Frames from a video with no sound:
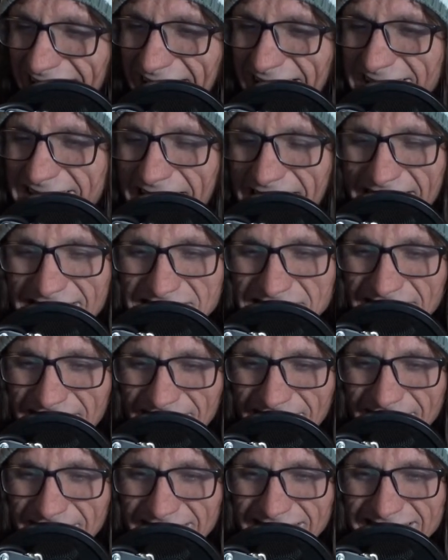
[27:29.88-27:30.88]
a
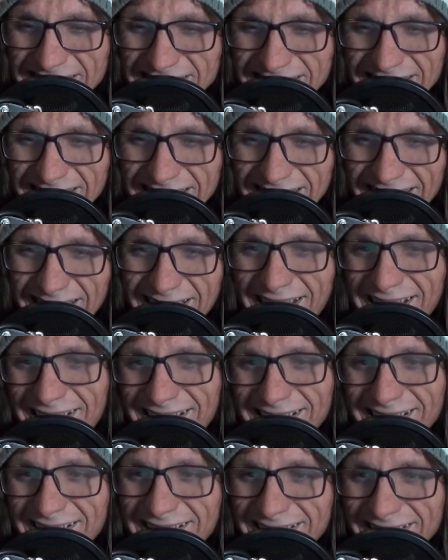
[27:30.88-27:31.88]
dashhound is like
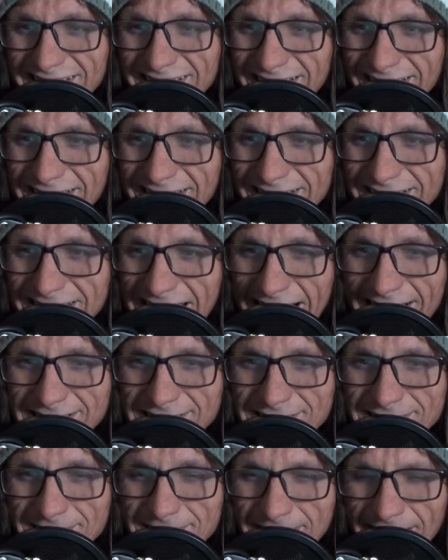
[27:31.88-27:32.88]
the
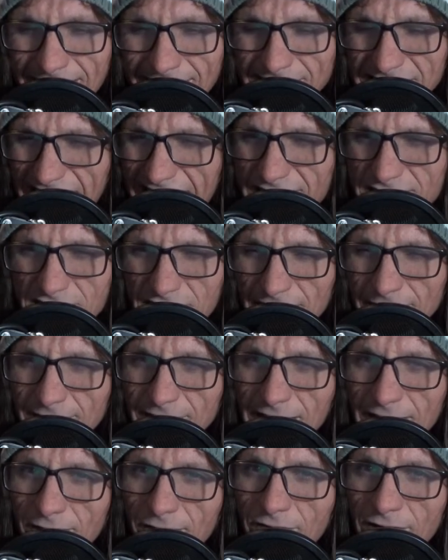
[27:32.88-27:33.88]
dash uh, dashhound.
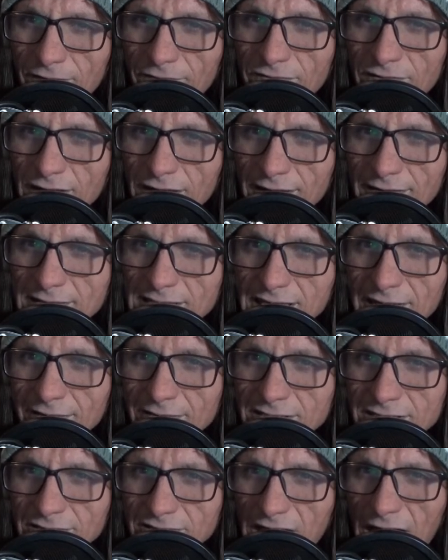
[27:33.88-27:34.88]
I don't even think is how
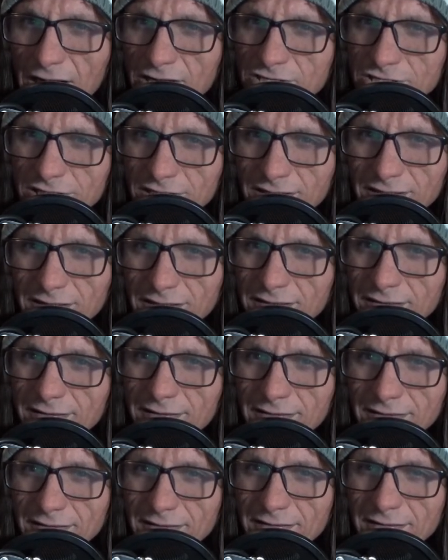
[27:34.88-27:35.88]
it's dachshund.
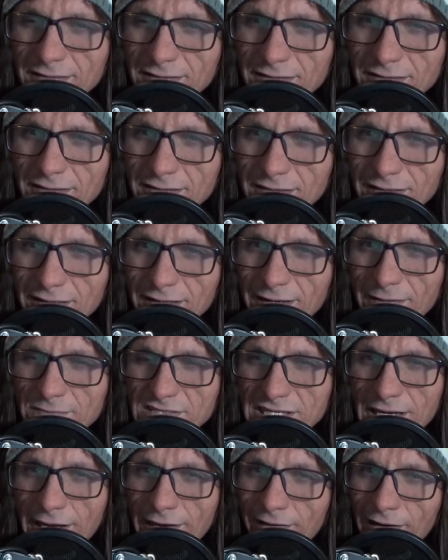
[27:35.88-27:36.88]
I think I'm
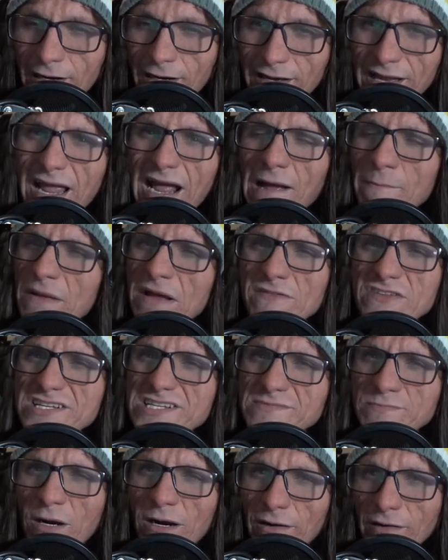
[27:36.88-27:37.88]
saying it wrong. Yeah, I'm not
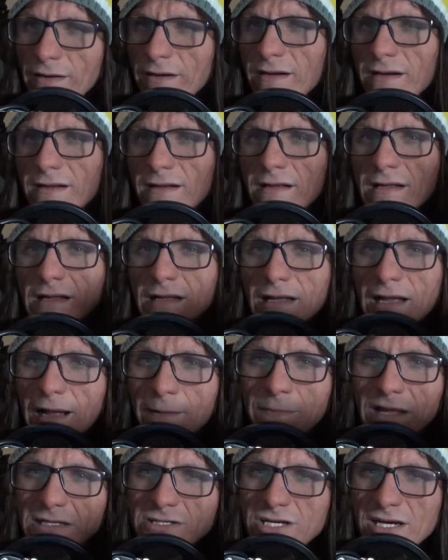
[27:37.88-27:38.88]
smart. I'm
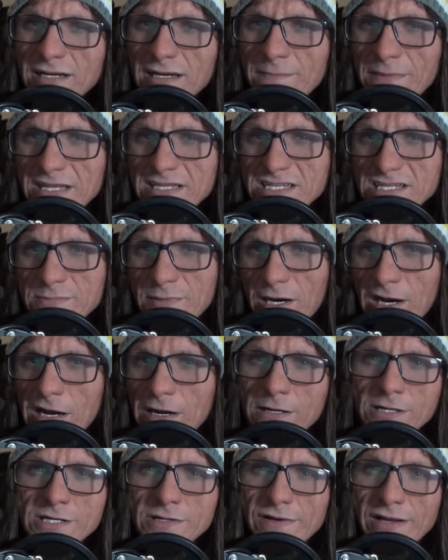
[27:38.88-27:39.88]
not trying to be
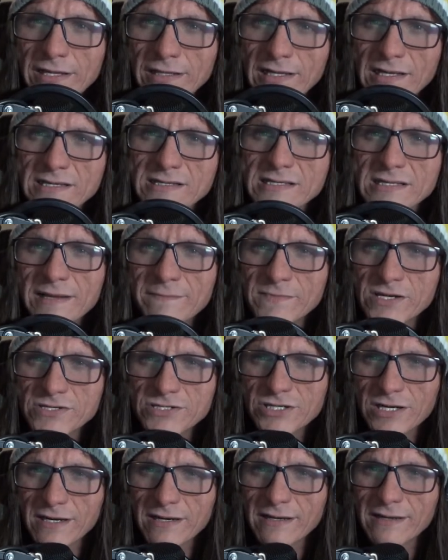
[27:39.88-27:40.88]
smart doing this. I'm just
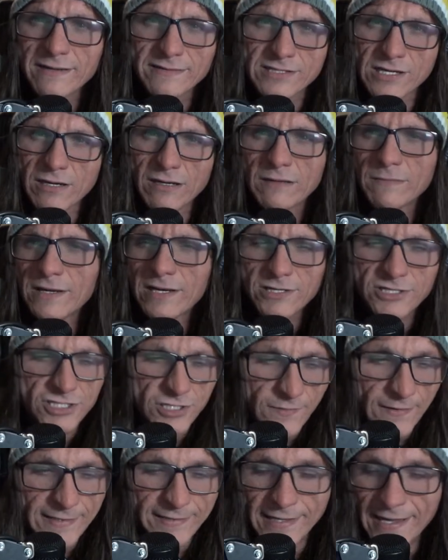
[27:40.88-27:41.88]
trying to talk about a
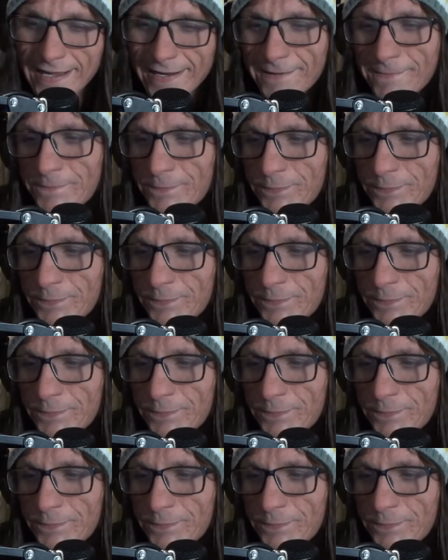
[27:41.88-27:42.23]
show I like.